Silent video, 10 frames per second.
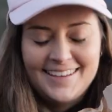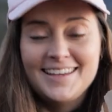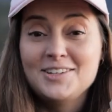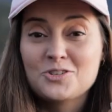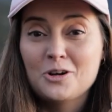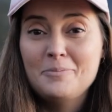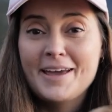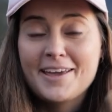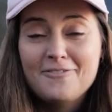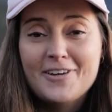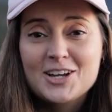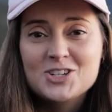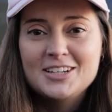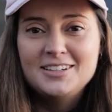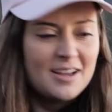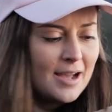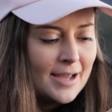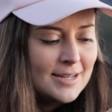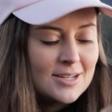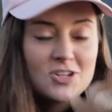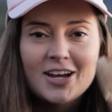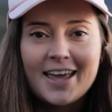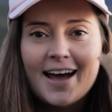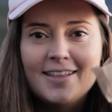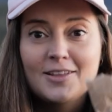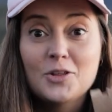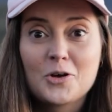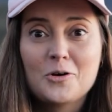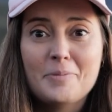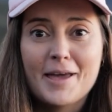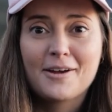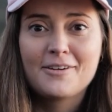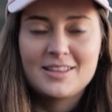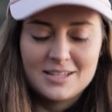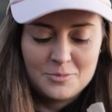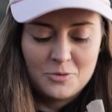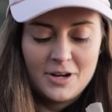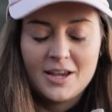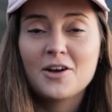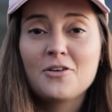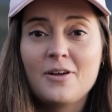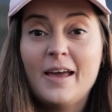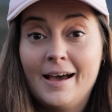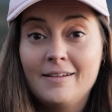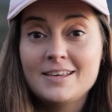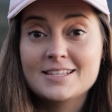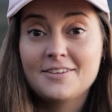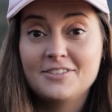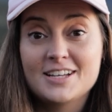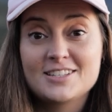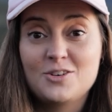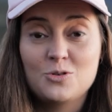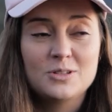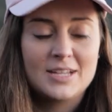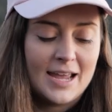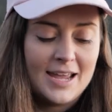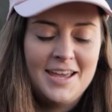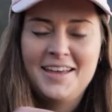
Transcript: In true baker fashion, I did check out the local bakery this morning. I don't know how these have lasted all day,